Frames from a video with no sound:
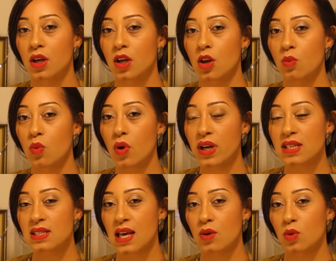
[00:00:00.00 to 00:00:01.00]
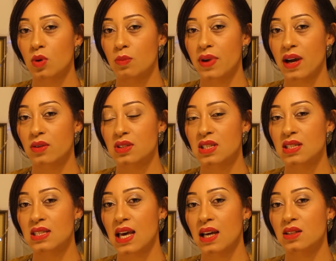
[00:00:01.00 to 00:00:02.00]
You know, what is that all about?
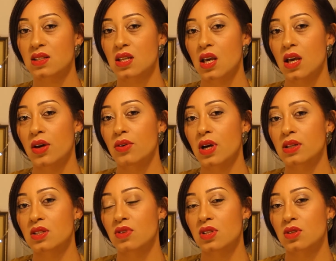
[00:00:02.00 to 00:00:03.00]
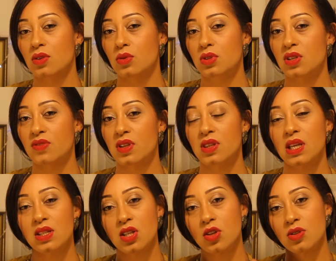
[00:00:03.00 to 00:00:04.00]
Is that as a result of the
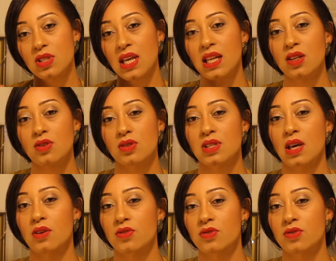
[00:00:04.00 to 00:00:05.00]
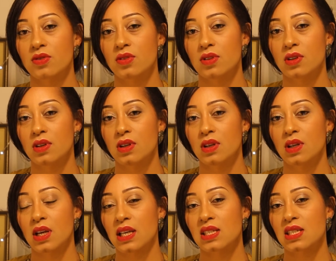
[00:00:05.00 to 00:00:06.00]
things that you're telling yourself?
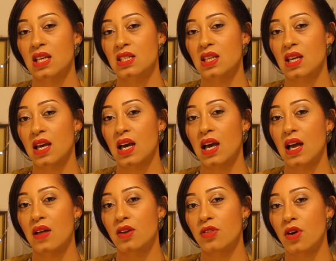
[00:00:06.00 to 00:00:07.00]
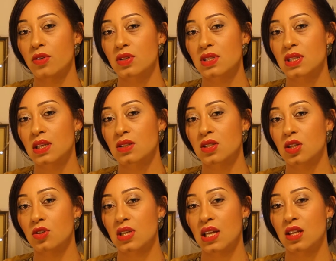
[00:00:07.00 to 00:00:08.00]
And are those things that
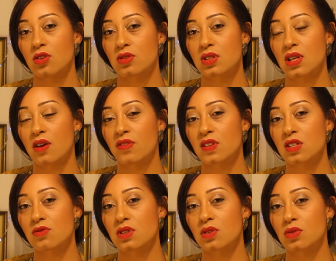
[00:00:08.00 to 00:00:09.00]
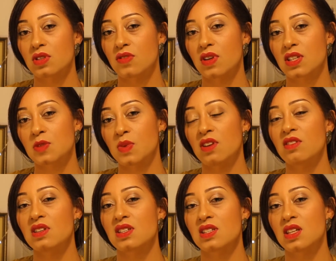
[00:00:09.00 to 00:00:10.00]
you're telling yourself as a result of
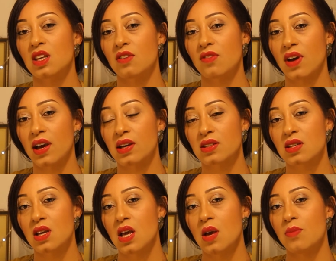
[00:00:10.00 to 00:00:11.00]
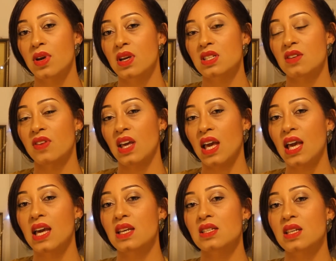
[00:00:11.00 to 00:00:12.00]
experiences that you've had? Because if it
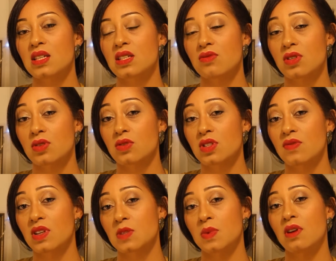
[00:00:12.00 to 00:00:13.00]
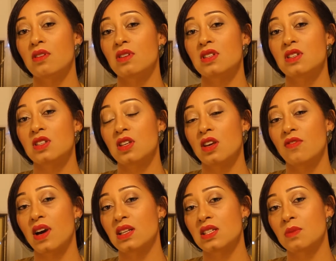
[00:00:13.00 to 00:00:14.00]
is as a result of experiences that you've
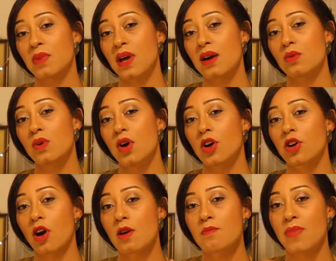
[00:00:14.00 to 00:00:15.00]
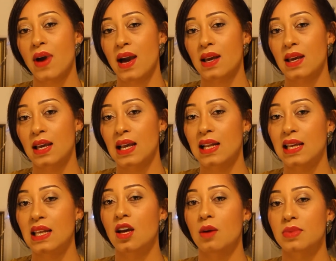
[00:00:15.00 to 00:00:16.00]
had, it's about going back and
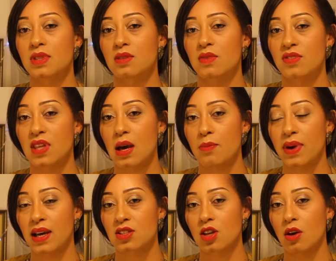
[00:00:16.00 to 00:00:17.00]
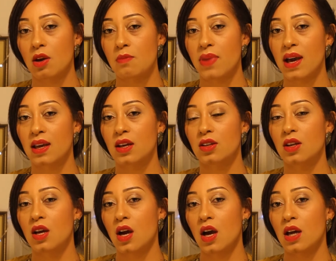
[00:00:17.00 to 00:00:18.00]
cleaning up some of that past, going back
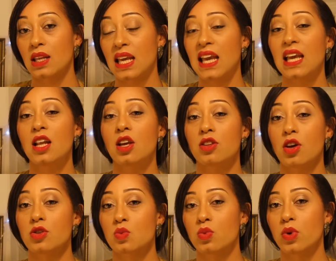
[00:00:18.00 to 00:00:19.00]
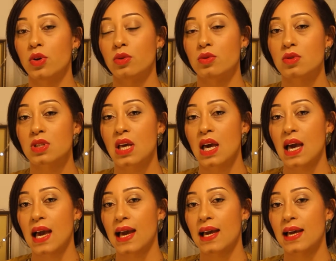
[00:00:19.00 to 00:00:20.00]
and healing those wounds.
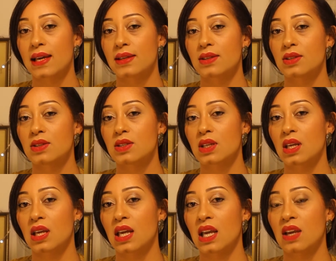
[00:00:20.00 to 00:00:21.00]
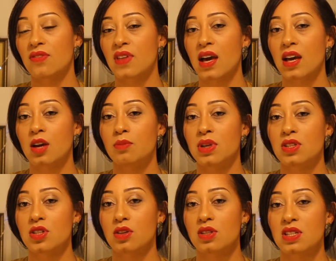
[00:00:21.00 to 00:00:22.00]
And if that can be done